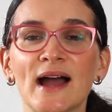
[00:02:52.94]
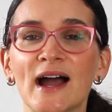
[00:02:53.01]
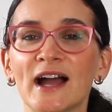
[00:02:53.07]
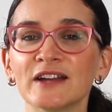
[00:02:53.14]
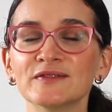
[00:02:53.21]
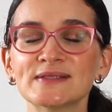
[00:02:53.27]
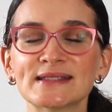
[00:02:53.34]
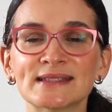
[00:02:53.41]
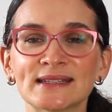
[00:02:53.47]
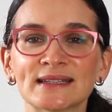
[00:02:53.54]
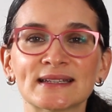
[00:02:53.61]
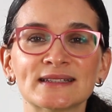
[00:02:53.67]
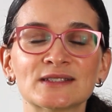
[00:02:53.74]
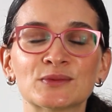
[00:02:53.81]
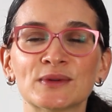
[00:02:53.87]
I've seen
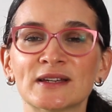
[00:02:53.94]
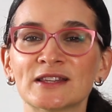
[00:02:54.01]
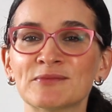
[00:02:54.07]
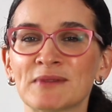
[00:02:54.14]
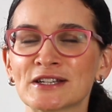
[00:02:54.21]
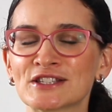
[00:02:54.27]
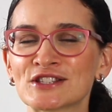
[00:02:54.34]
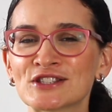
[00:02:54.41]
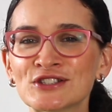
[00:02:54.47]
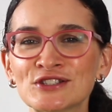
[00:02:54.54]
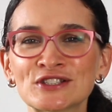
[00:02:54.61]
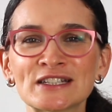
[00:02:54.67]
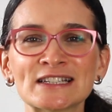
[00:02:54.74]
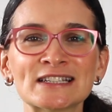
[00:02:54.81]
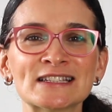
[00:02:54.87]
it with my
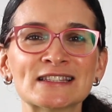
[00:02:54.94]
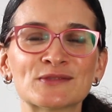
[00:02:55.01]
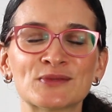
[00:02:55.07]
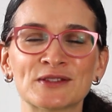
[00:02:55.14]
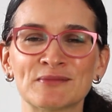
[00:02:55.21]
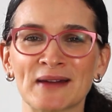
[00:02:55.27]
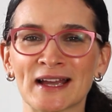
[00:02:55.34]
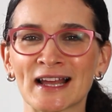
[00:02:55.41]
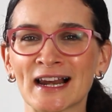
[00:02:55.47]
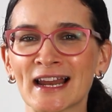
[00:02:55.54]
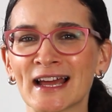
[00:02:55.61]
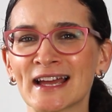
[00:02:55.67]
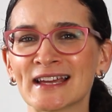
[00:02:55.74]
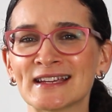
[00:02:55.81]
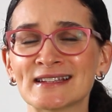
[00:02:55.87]
students, with my
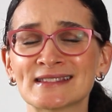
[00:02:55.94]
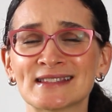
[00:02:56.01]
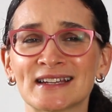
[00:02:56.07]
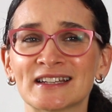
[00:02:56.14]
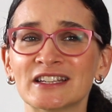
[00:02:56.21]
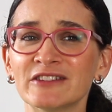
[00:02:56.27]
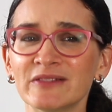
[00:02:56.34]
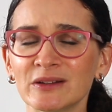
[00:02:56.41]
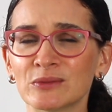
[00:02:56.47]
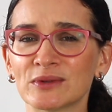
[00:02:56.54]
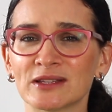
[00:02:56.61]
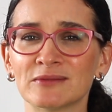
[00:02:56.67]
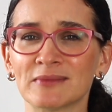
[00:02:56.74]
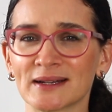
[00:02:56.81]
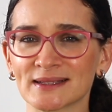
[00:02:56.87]
clients, and even
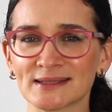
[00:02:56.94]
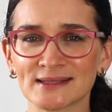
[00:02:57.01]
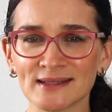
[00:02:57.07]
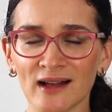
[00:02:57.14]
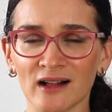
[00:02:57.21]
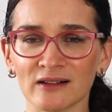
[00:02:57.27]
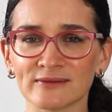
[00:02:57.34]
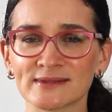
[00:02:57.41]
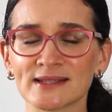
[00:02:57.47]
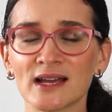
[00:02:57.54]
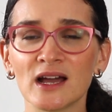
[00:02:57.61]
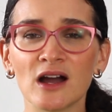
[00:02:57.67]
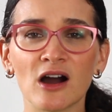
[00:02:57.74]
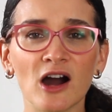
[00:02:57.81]
with myself.